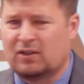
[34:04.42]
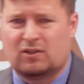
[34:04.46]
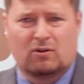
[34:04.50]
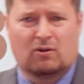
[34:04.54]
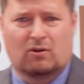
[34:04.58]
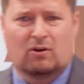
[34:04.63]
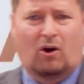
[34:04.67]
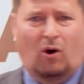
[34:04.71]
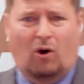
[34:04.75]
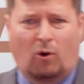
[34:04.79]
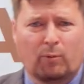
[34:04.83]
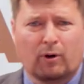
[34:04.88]
and do
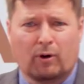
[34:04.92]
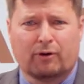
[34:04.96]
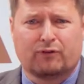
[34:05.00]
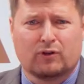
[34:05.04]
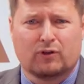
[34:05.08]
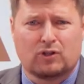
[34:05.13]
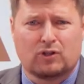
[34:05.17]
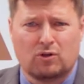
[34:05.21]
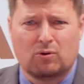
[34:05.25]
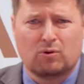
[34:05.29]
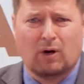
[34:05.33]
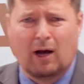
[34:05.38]
their homework
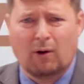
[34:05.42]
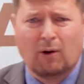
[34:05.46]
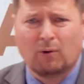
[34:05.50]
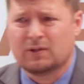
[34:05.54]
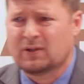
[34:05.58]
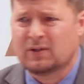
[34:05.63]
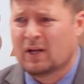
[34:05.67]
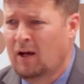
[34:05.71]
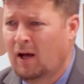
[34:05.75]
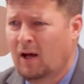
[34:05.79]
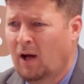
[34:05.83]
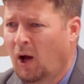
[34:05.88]
for two
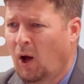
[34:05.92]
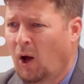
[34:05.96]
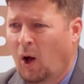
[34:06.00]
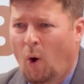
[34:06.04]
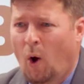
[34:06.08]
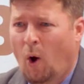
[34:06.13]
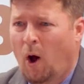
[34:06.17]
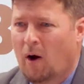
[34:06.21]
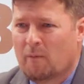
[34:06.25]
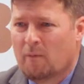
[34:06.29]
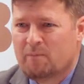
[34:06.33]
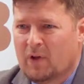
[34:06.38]
hours?
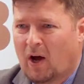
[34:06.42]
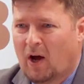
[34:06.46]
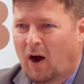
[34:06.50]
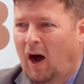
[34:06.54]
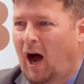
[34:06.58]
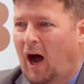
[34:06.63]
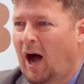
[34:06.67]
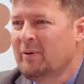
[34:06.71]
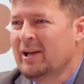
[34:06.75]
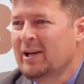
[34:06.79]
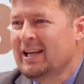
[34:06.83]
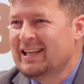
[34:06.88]

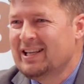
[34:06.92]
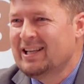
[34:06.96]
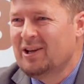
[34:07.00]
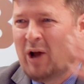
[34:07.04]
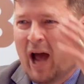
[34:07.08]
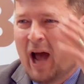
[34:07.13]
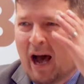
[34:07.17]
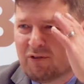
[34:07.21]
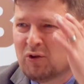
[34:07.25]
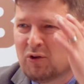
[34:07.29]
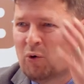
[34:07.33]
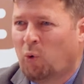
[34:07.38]
I mean, you
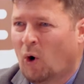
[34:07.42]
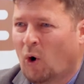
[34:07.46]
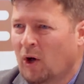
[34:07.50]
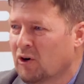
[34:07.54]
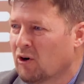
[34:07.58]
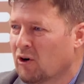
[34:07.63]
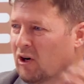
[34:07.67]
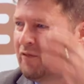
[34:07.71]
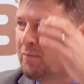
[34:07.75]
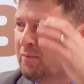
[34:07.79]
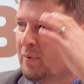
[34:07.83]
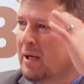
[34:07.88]
have to
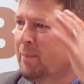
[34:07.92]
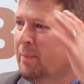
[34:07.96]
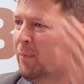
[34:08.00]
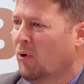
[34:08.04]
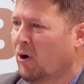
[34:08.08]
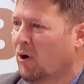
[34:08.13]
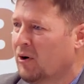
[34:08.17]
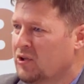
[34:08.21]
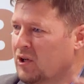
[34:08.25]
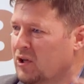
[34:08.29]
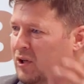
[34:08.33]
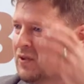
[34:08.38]
wonder if people
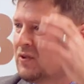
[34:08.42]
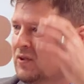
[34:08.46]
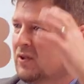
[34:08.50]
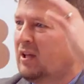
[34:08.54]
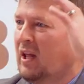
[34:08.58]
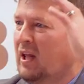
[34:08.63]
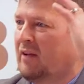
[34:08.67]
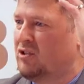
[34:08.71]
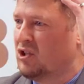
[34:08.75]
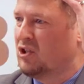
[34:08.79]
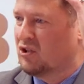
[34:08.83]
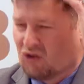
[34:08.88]
are just,
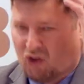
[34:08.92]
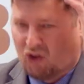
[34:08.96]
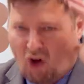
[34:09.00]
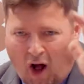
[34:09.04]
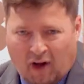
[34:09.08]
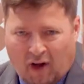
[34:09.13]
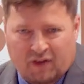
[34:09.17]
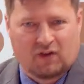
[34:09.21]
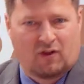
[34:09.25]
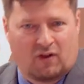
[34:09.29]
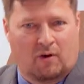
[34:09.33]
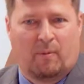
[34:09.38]
they've just
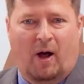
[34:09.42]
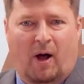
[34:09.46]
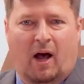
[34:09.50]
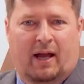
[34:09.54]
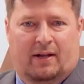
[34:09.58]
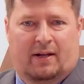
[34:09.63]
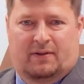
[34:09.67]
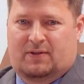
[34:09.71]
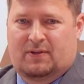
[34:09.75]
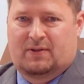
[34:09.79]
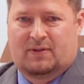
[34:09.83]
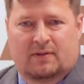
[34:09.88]
lost their
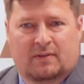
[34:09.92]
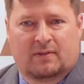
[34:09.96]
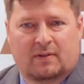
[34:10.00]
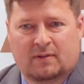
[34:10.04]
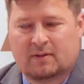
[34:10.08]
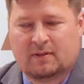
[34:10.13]
minds.